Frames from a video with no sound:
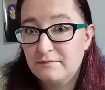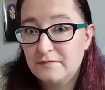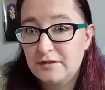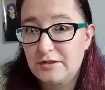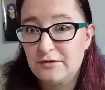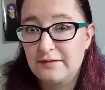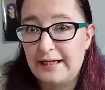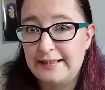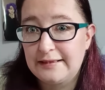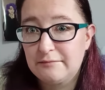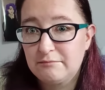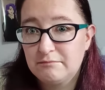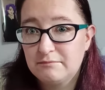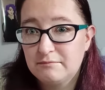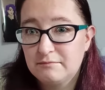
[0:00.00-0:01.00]
Do you like them?
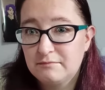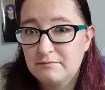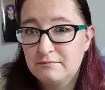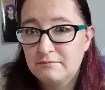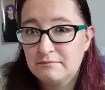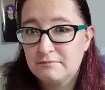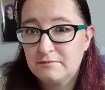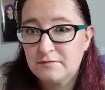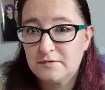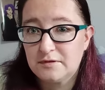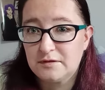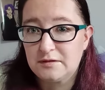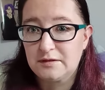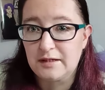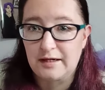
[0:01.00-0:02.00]

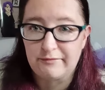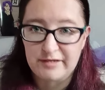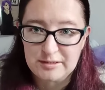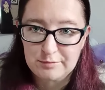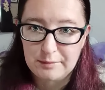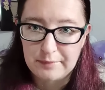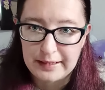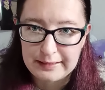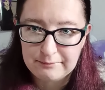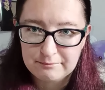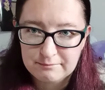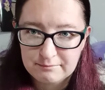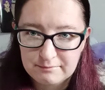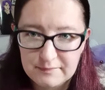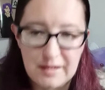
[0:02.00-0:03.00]
Did I waste my money?
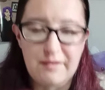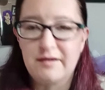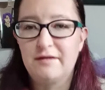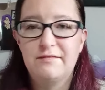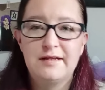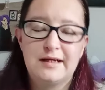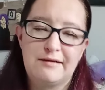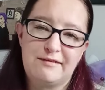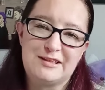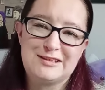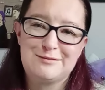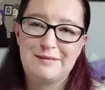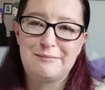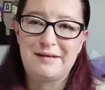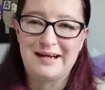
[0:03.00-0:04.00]
No, I don't think I wasted
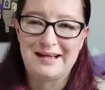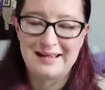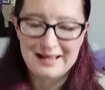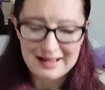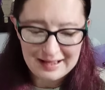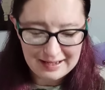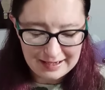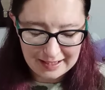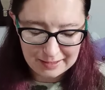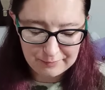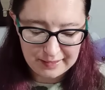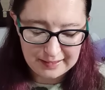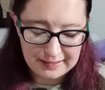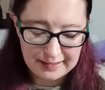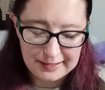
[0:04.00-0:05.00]
my money. I quite
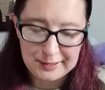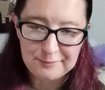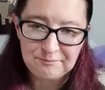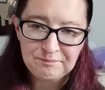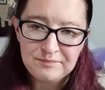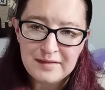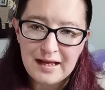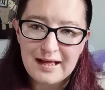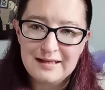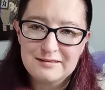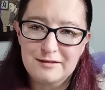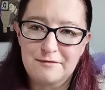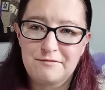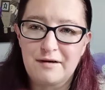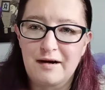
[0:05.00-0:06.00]
like it so
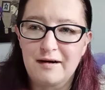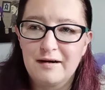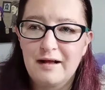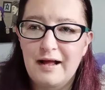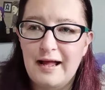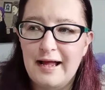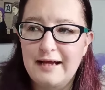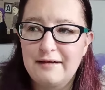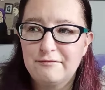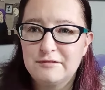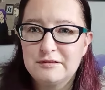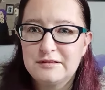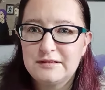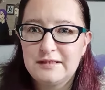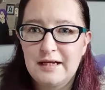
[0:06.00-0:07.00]
far, and we'll
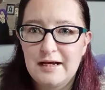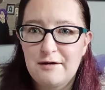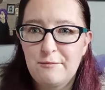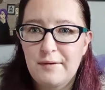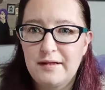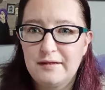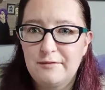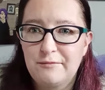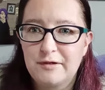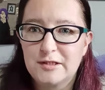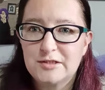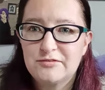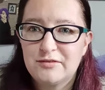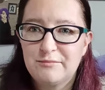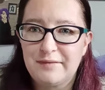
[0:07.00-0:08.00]
see how well it works
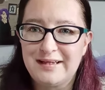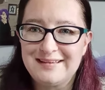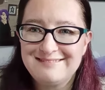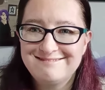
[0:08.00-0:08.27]
for me.